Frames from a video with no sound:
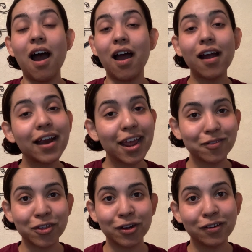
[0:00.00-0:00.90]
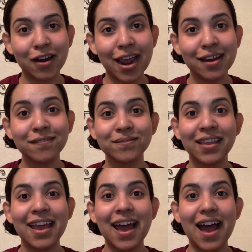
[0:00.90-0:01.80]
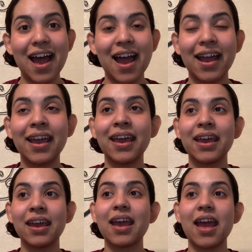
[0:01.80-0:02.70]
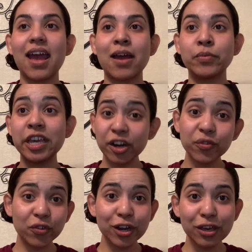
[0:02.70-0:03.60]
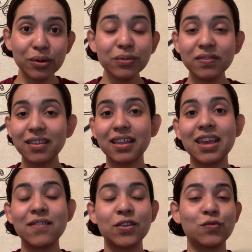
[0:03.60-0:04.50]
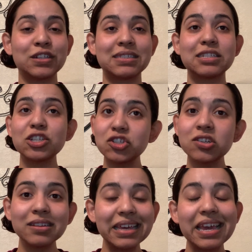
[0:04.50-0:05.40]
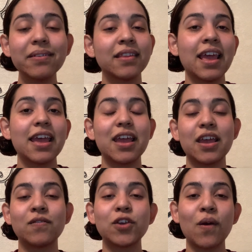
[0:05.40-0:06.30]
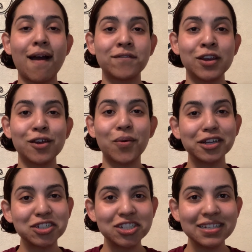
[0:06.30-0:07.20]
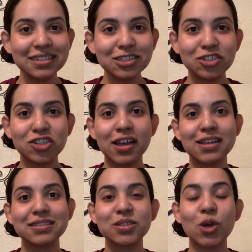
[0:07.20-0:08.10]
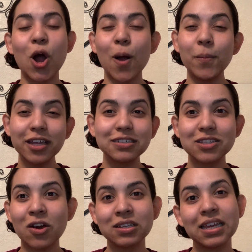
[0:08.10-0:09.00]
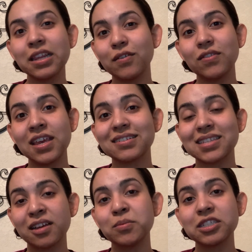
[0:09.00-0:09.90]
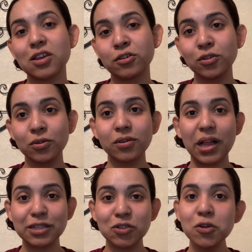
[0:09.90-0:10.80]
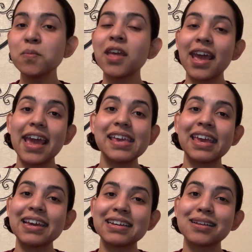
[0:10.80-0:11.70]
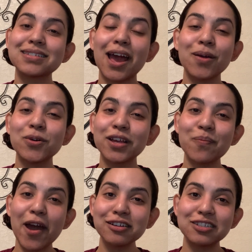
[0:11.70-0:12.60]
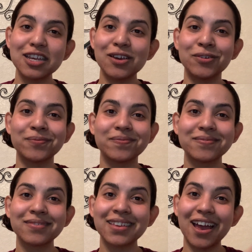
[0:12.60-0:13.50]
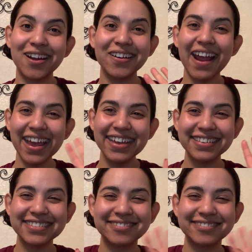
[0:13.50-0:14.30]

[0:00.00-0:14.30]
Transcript: All right, third grade, I am here for you, even if it's digitally. If you have any questions, just comment on any of the assignments on Google Classroom, and I will get back to you. All right.